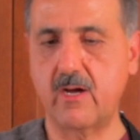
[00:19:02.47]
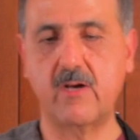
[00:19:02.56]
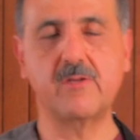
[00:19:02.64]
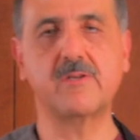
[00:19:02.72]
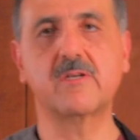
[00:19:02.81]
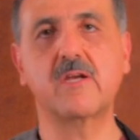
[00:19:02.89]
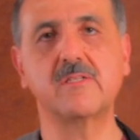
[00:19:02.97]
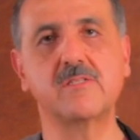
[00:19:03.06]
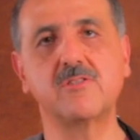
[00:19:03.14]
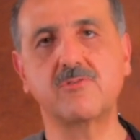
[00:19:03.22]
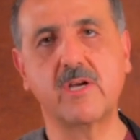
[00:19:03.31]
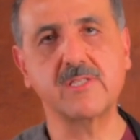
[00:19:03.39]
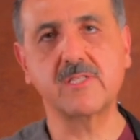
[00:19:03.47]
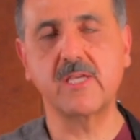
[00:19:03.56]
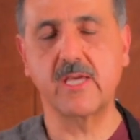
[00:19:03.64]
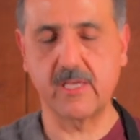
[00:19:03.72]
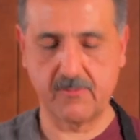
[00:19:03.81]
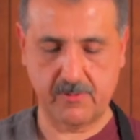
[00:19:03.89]
other kinds of
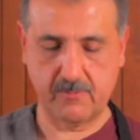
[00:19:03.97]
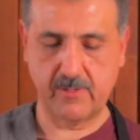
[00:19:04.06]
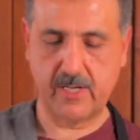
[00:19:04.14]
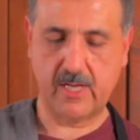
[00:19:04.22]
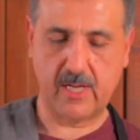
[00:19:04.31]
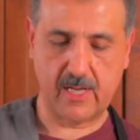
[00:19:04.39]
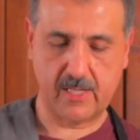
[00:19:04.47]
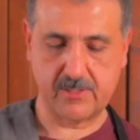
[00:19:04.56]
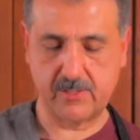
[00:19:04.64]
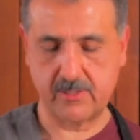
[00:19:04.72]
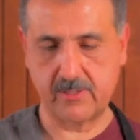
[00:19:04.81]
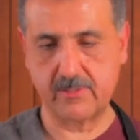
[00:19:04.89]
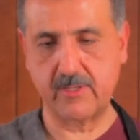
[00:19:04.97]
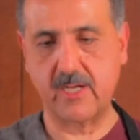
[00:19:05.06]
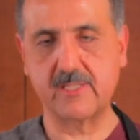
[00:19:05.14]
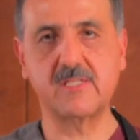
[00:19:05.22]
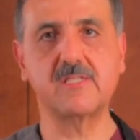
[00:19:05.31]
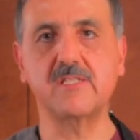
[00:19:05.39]
dressing, if you want to add your
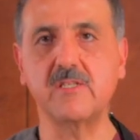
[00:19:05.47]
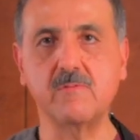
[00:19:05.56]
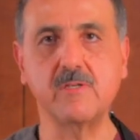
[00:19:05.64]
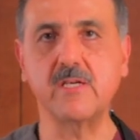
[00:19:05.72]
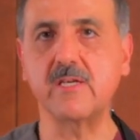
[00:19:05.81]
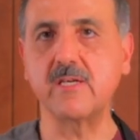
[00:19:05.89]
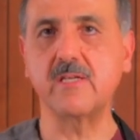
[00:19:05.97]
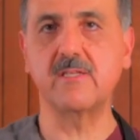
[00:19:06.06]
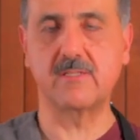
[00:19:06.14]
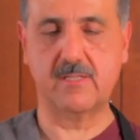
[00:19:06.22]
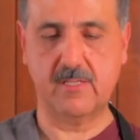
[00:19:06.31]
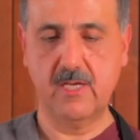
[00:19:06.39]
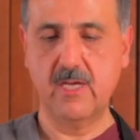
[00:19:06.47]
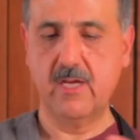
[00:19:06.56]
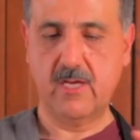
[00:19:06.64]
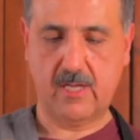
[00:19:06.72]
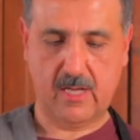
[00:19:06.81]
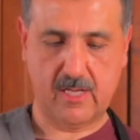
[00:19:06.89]
seaweed
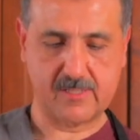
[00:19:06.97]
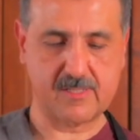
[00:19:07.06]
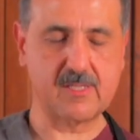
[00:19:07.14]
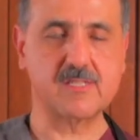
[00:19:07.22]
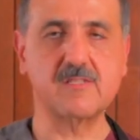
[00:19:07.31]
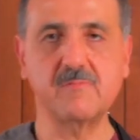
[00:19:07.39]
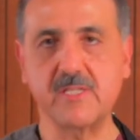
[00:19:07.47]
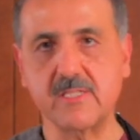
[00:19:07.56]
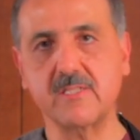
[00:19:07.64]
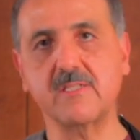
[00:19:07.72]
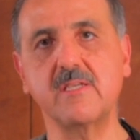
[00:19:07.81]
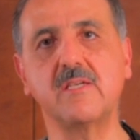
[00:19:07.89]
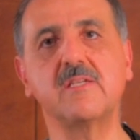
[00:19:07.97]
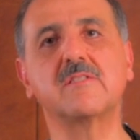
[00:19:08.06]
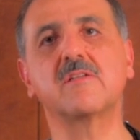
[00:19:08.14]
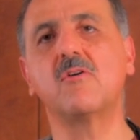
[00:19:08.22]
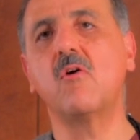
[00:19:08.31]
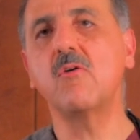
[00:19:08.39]
and sesame seeds
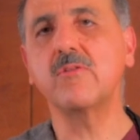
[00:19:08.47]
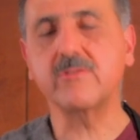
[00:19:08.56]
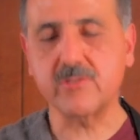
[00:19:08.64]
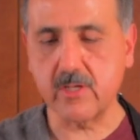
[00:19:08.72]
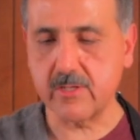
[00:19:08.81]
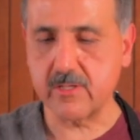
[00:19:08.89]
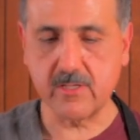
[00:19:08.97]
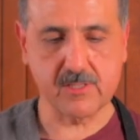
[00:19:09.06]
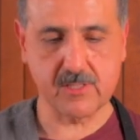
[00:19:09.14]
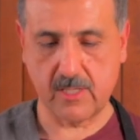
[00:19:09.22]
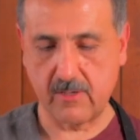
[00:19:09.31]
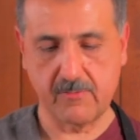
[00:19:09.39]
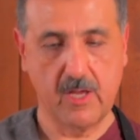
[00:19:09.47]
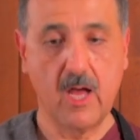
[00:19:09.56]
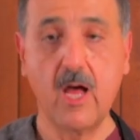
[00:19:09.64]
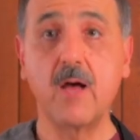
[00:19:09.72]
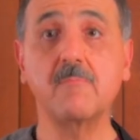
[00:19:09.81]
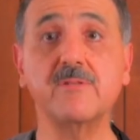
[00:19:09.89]
and all those other good stuff,
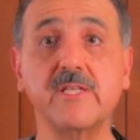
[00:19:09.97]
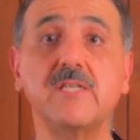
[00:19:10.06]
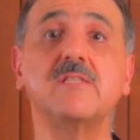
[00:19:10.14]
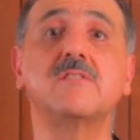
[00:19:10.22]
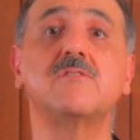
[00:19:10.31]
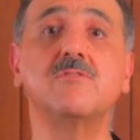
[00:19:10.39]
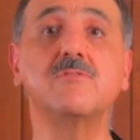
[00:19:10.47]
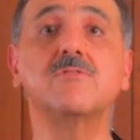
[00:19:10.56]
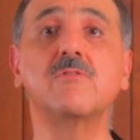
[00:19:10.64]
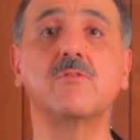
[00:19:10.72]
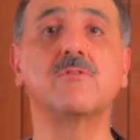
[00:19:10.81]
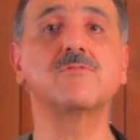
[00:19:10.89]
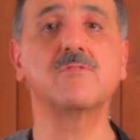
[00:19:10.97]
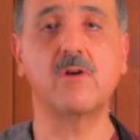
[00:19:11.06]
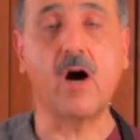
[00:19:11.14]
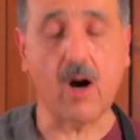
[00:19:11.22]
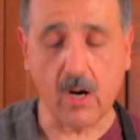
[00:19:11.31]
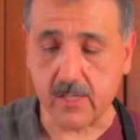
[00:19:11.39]
please do so. Those are
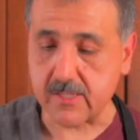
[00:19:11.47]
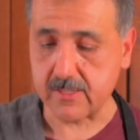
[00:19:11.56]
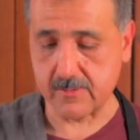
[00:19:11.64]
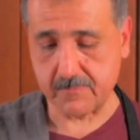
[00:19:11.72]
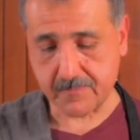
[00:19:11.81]
awesome.